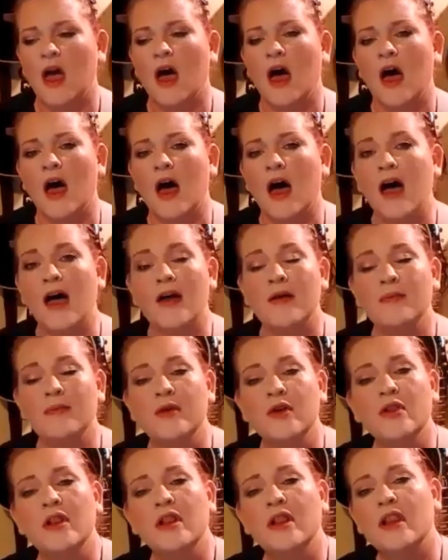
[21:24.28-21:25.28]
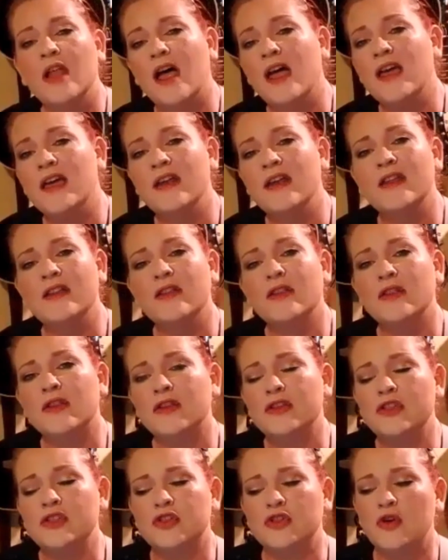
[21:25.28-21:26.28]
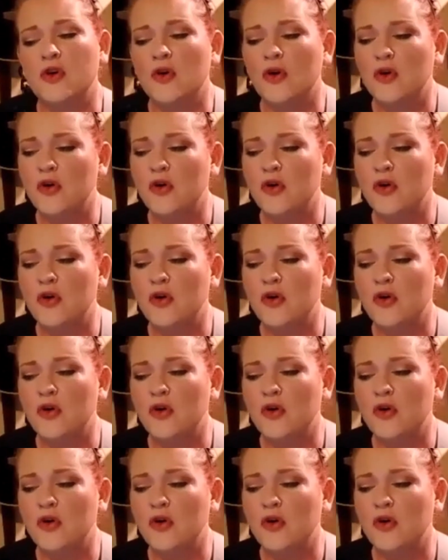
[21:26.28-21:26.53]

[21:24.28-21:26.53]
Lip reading: I'm your light in the storm,